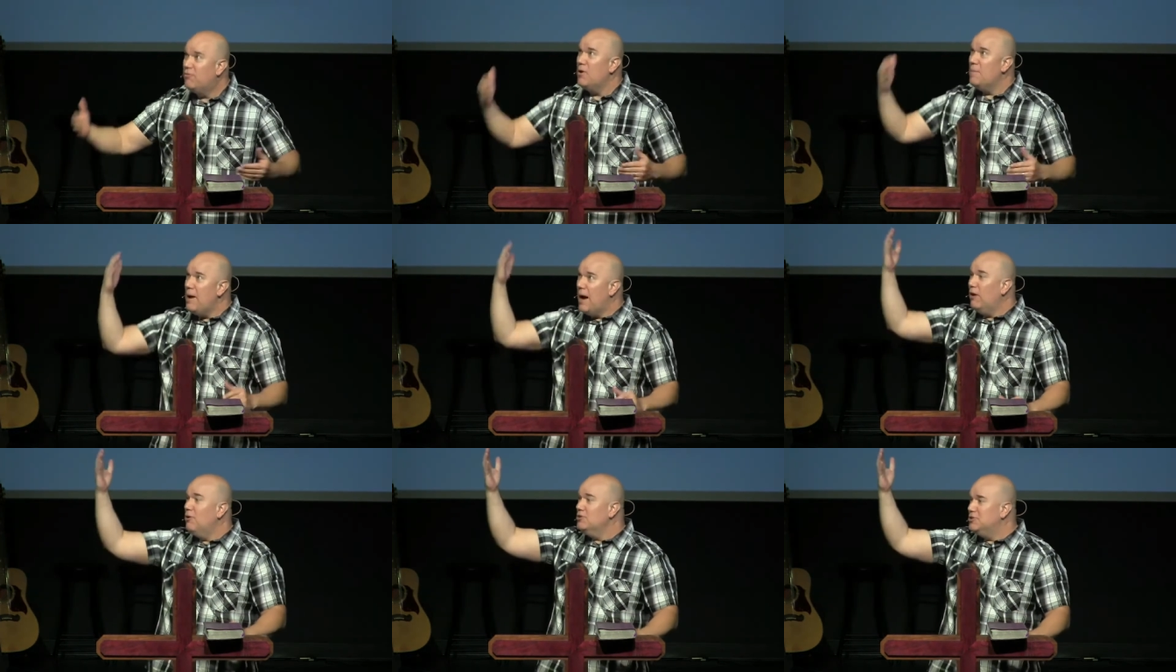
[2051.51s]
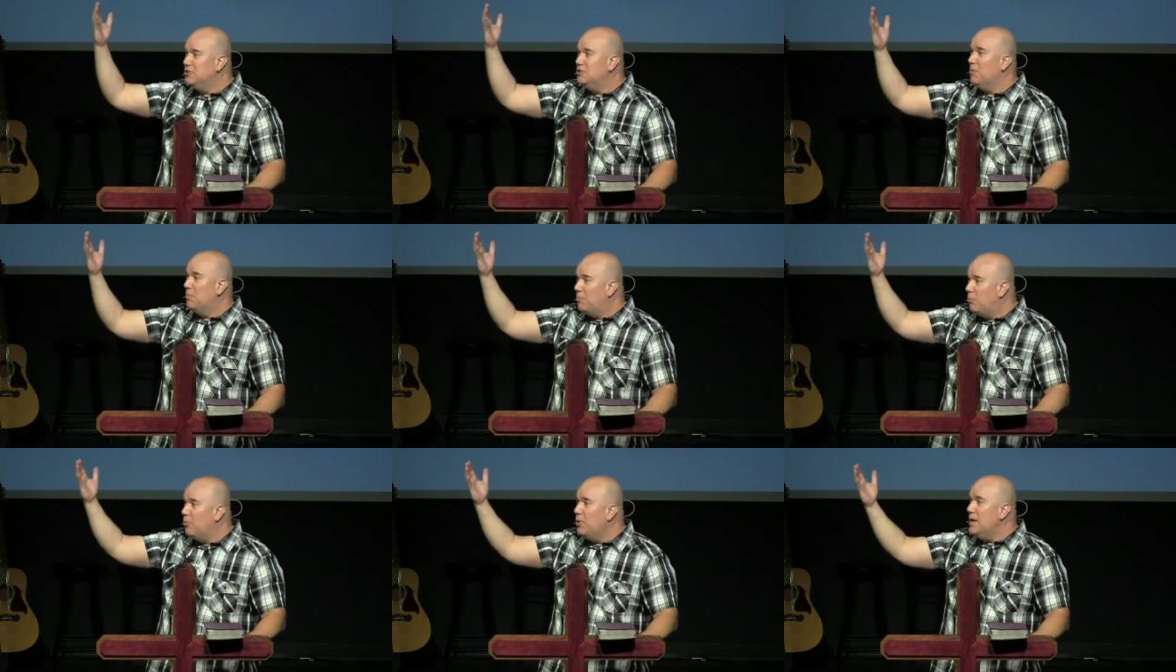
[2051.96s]
from our
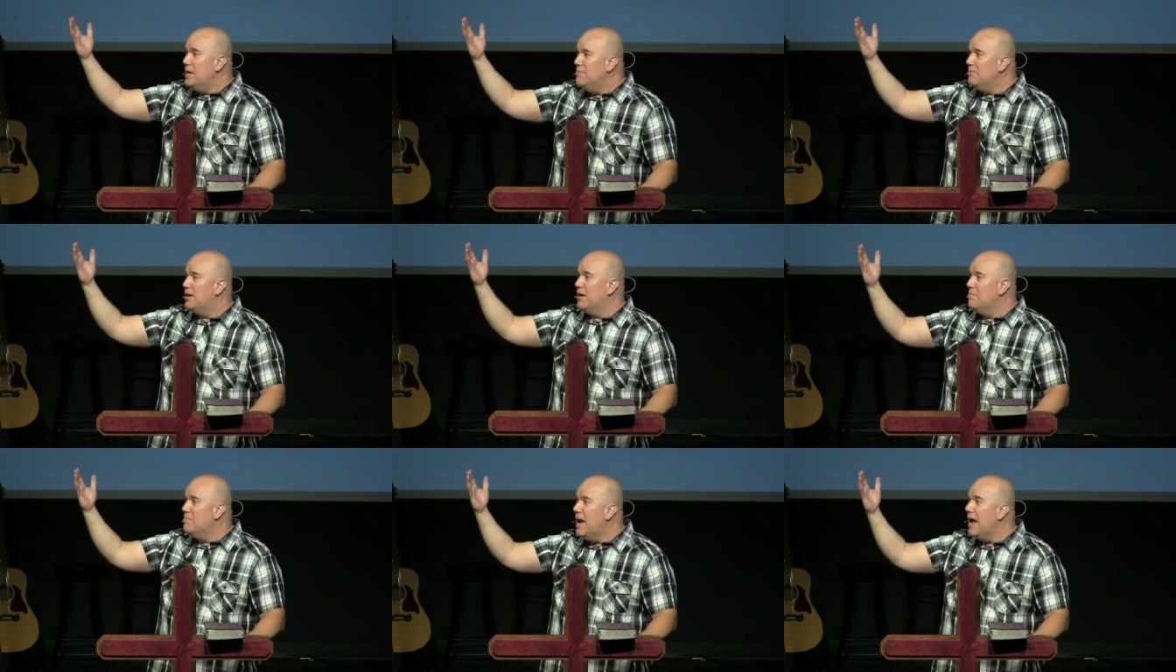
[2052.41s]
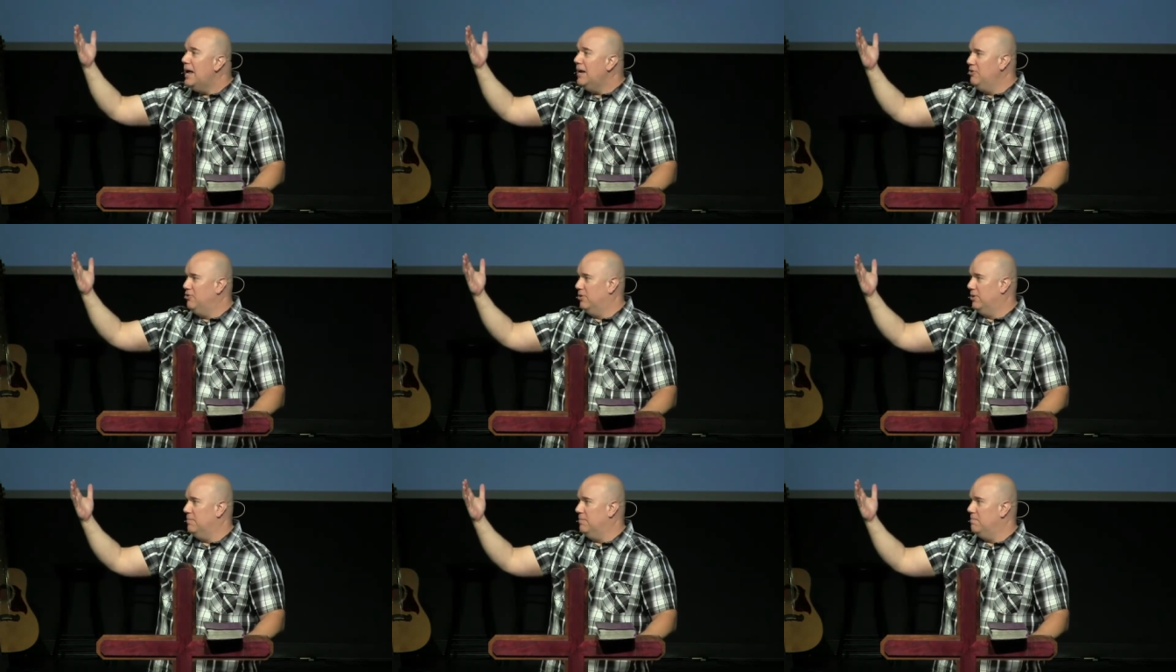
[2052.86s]
supreme
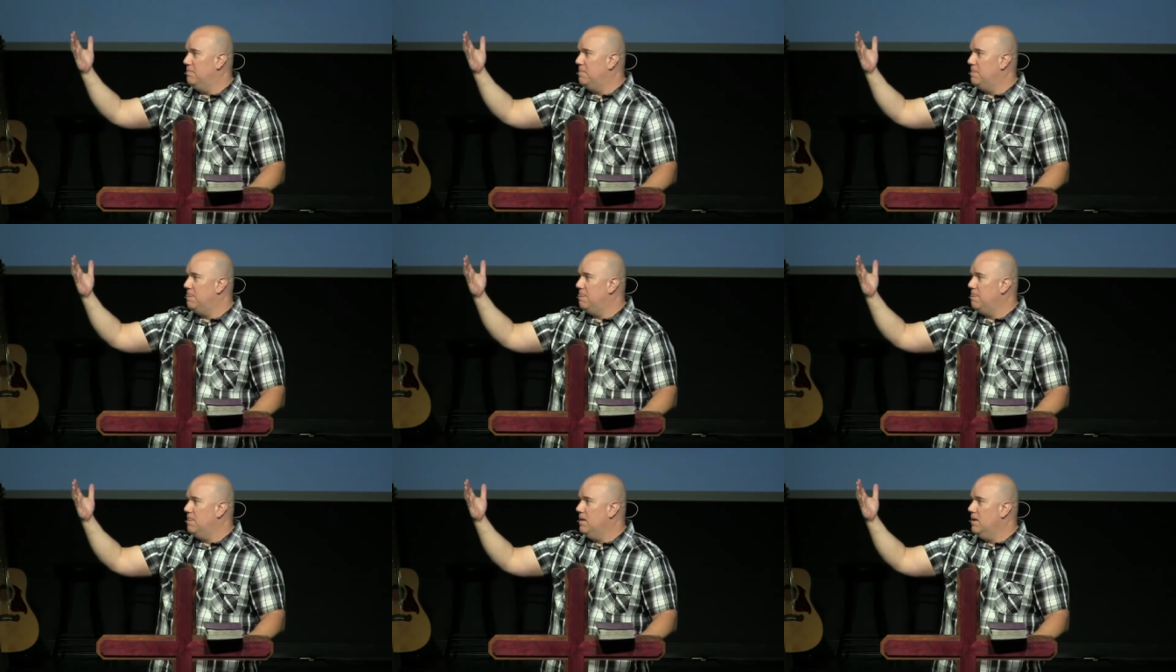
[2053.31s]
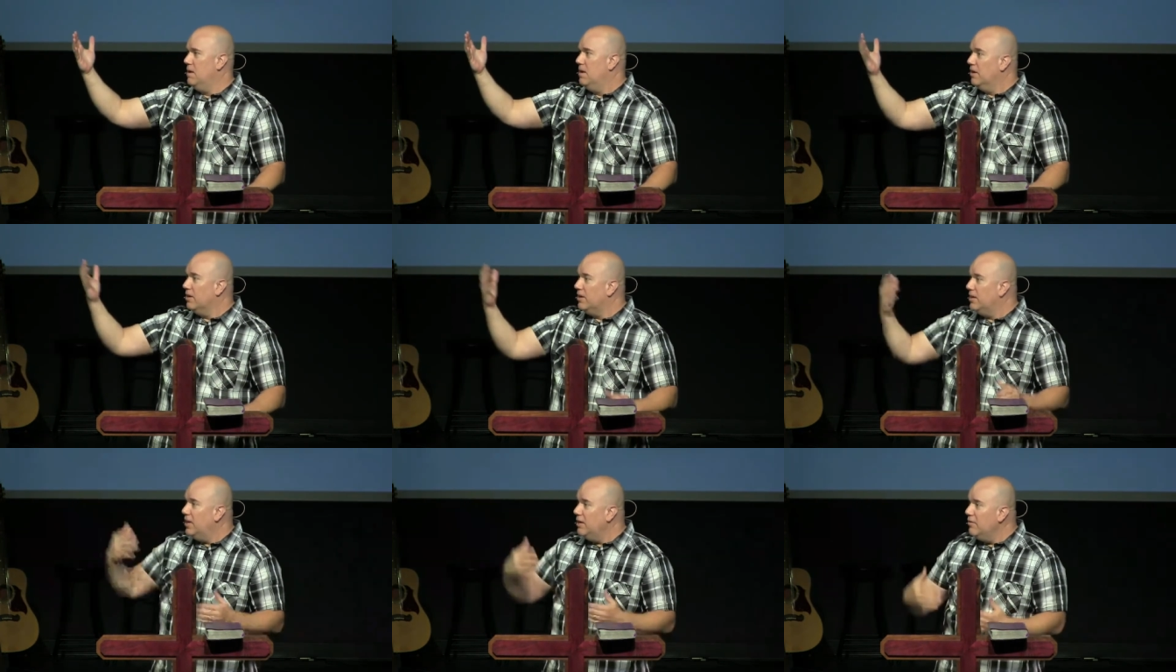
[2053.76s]
commander
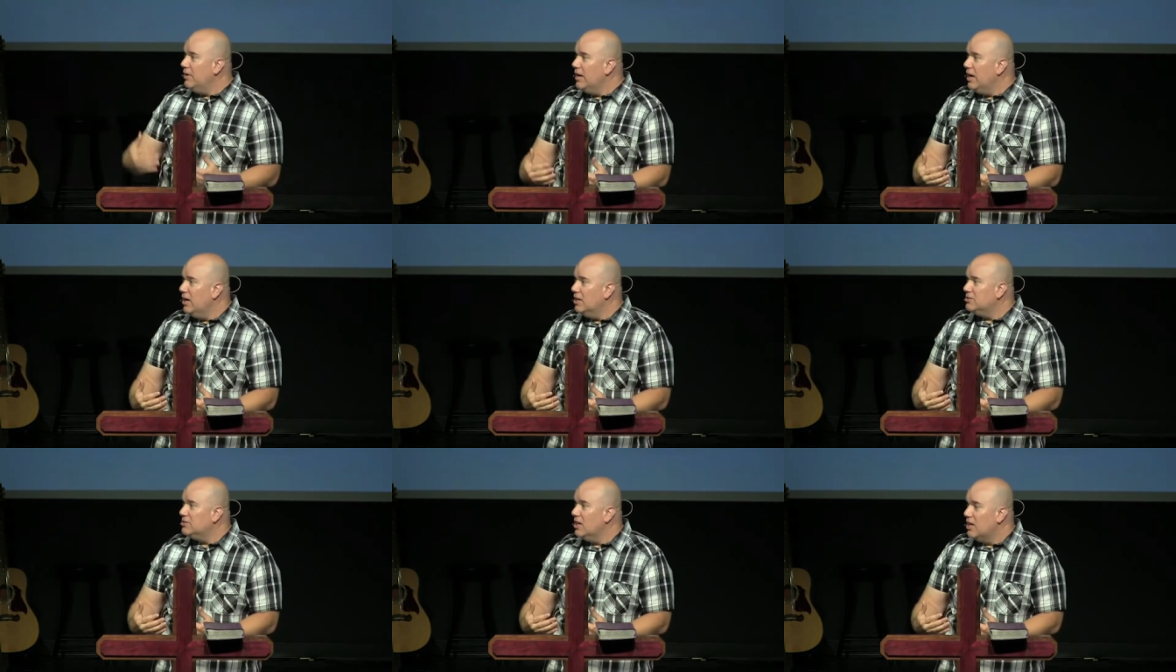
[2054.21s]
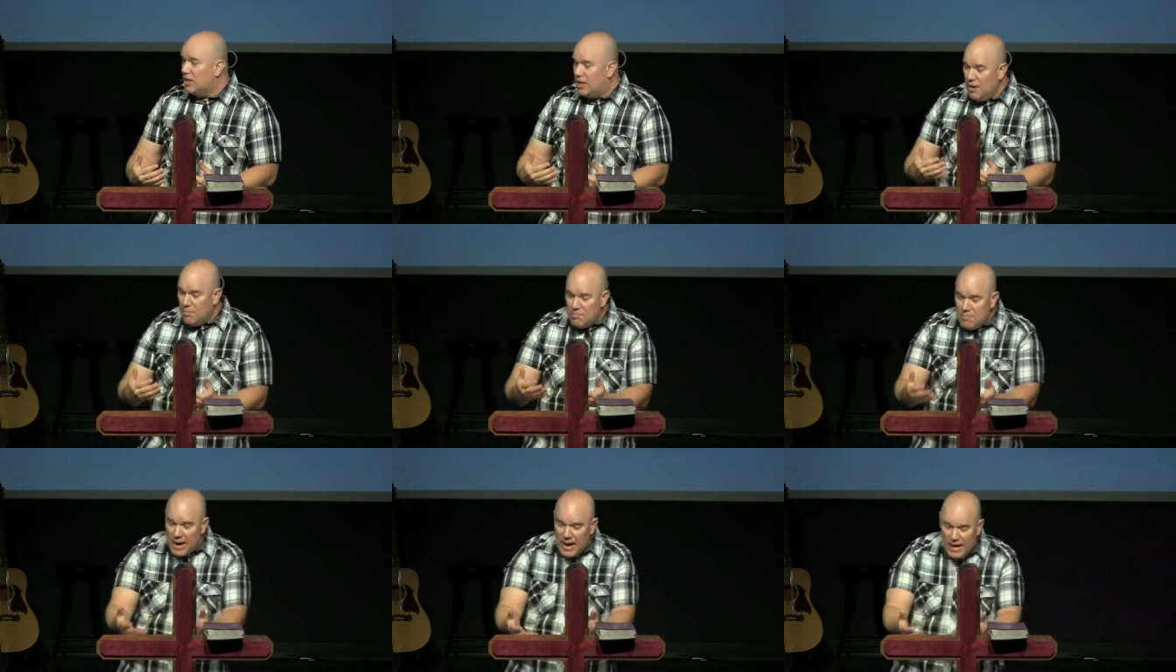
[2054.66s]
giving us
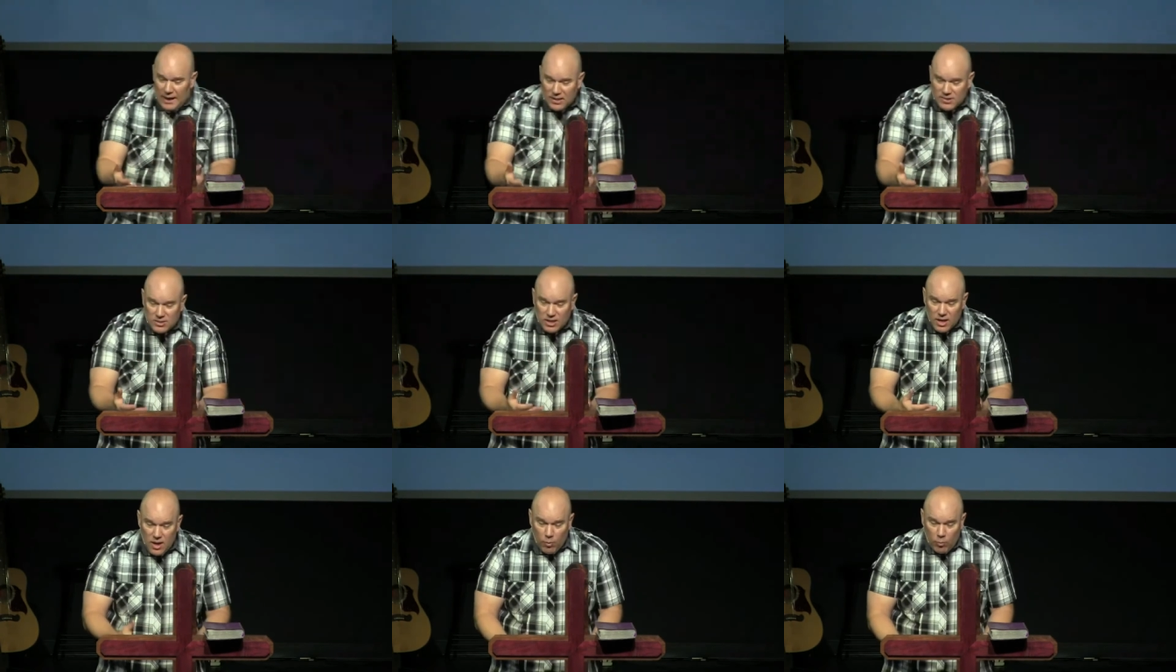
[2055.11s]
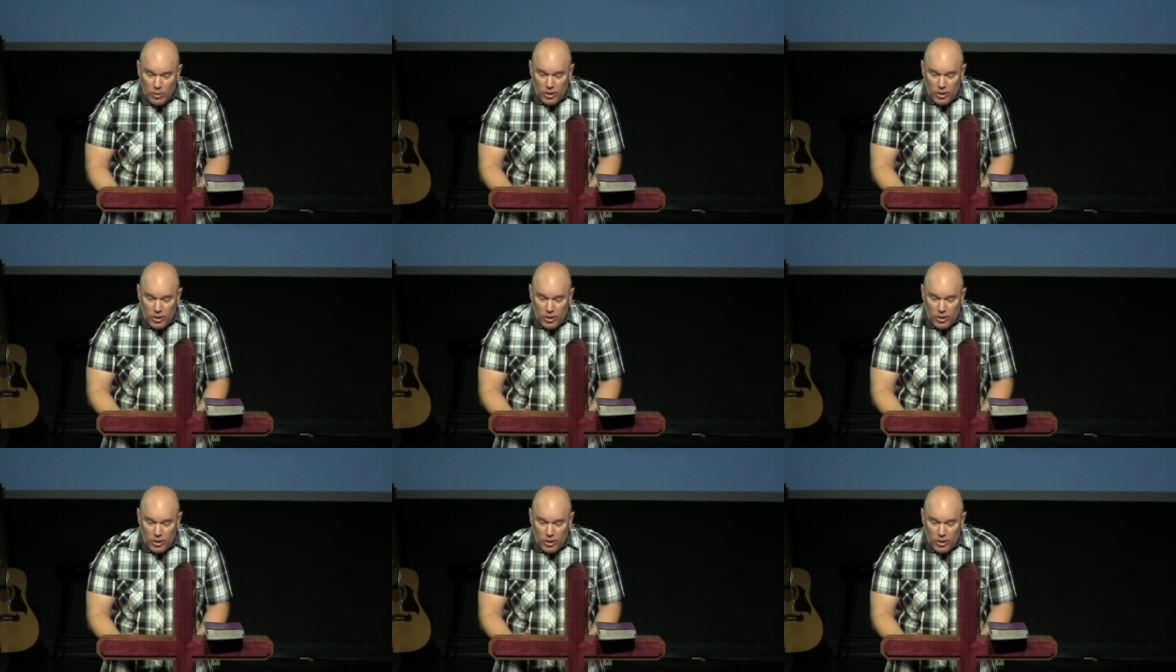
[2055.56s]
commands.